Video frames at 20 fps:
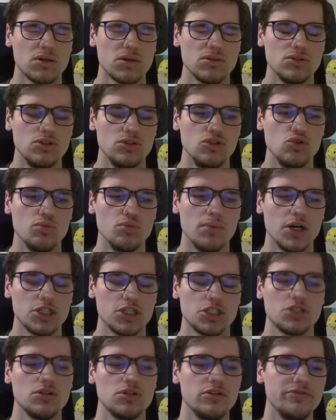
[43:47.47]
do
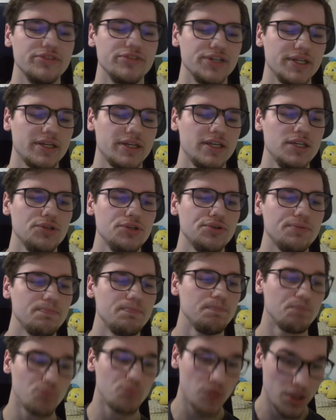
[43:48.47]
much of it here.
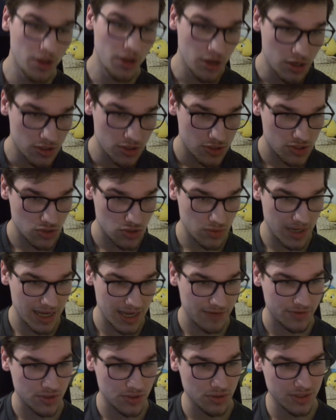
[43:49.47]
So
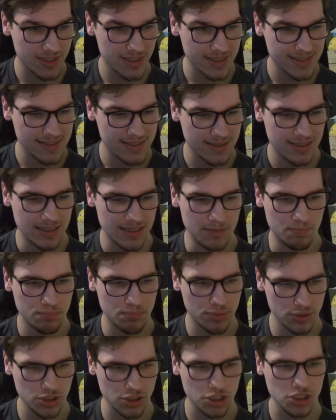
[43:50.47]
after this, and he
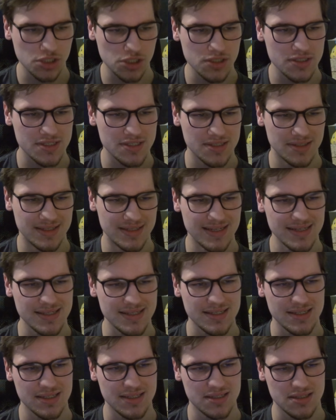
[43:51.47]
pushes,
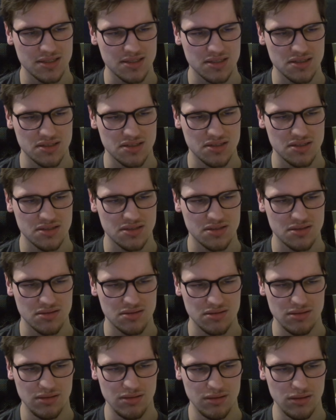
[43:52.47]
this
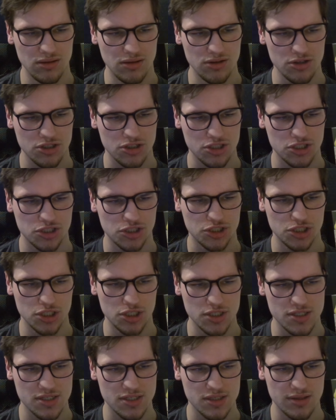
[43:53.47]
looks
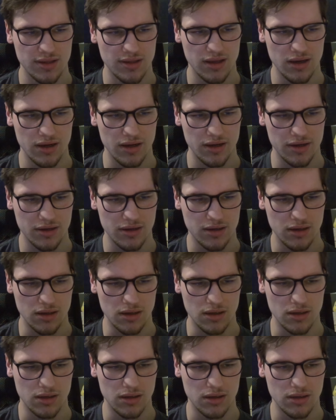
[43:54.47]
just like,
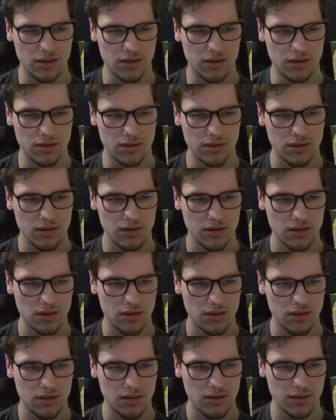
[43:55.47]

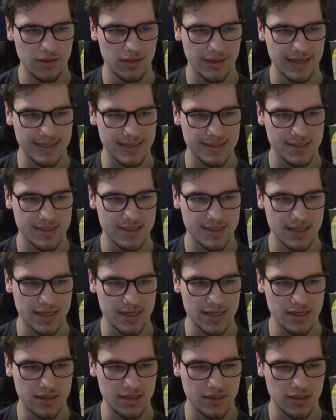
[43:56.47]
let's
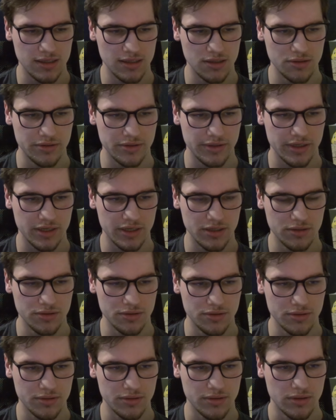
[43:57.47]
say
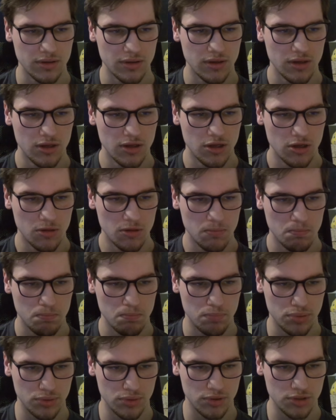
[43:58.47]
here,
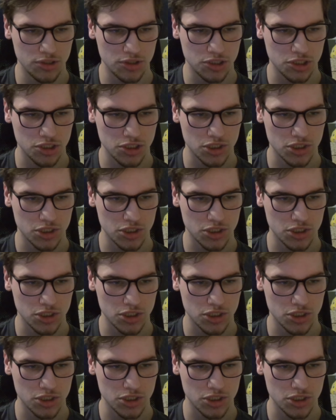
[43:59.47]
push,